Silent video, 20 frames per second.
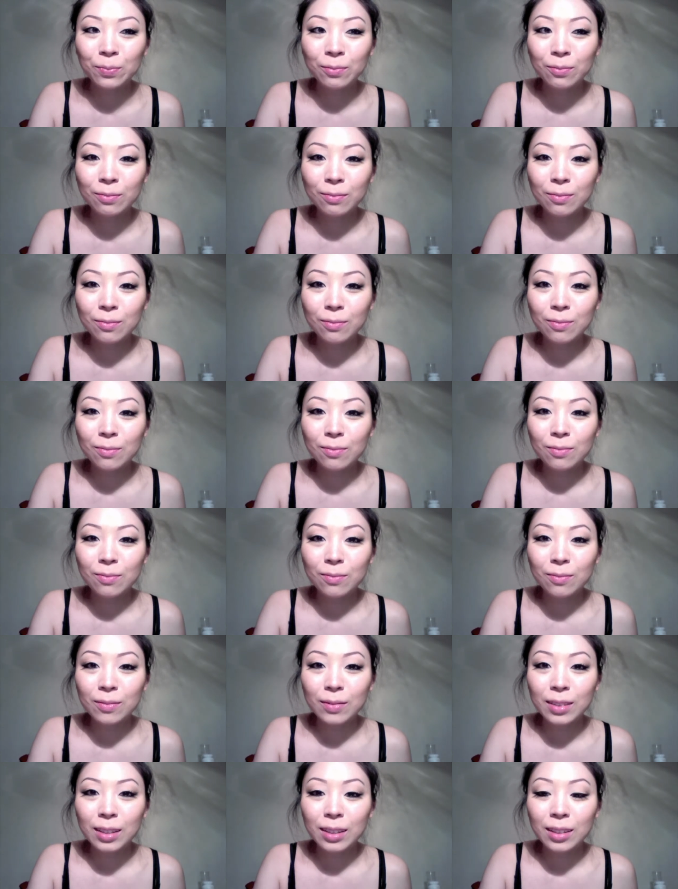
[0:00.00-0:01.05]

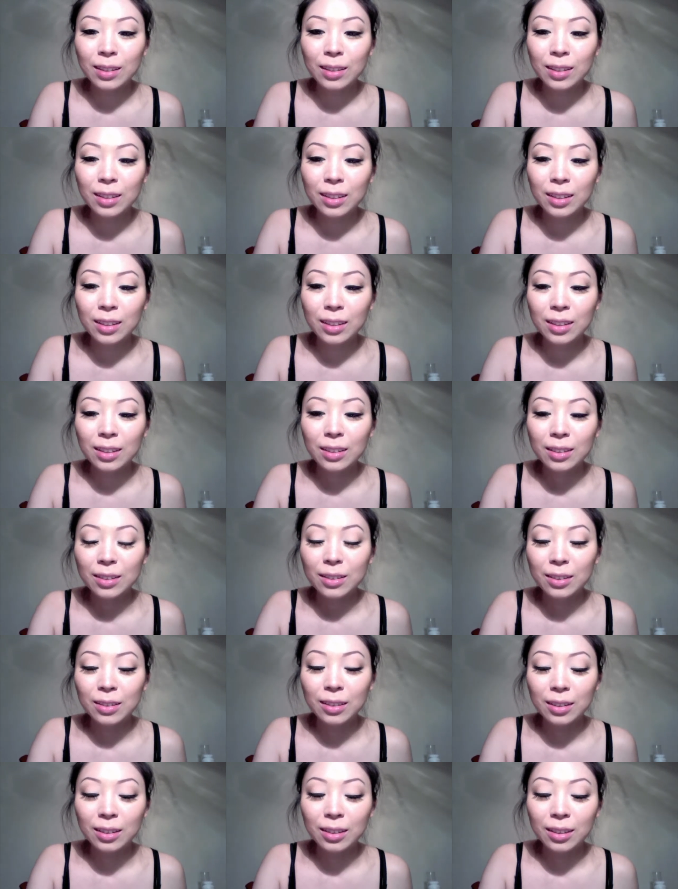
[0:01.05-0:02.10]
Nobody speaks.